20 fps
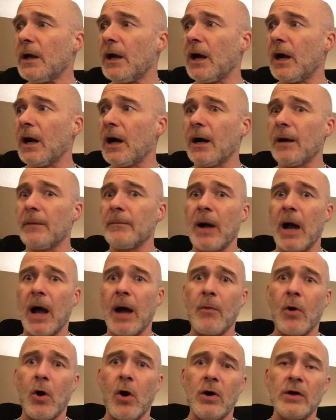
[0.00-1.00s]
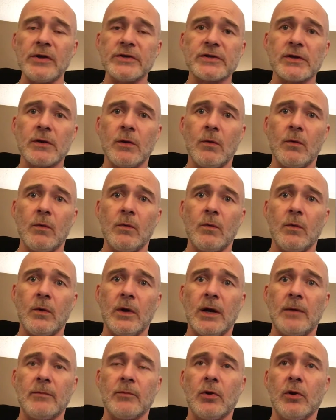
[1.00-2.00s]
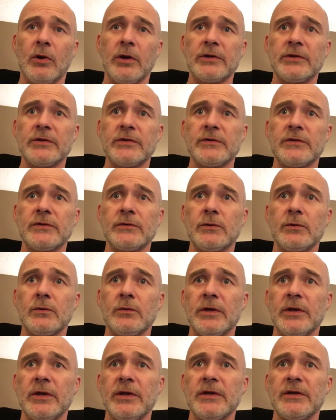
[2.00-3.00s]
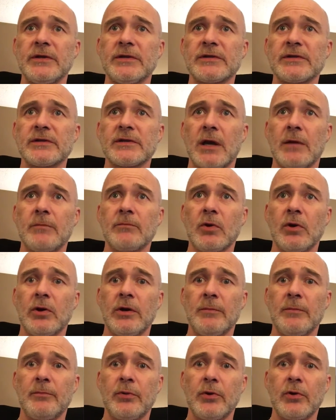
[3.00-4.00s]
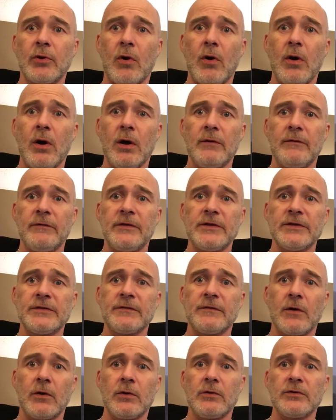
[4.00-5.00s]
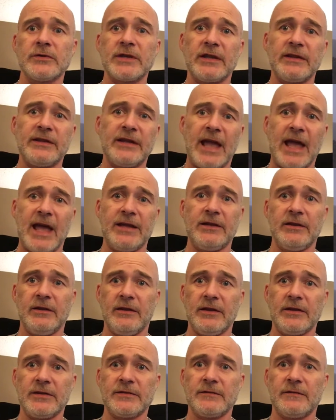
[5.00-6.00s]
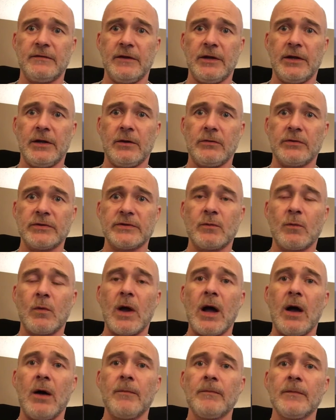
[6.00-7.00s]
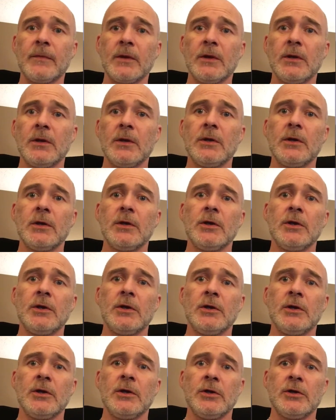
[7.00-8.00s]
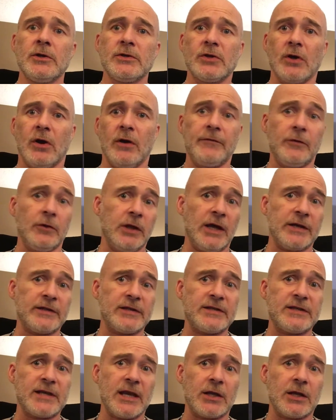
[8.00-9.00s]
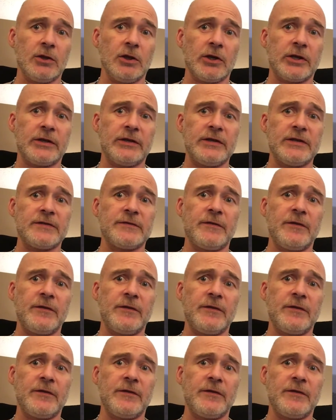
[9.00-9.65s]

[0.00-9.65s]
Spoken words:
What I'm going to do is I'm going to put all of these photos at the end of this video as well. So if you'd like to take a look at these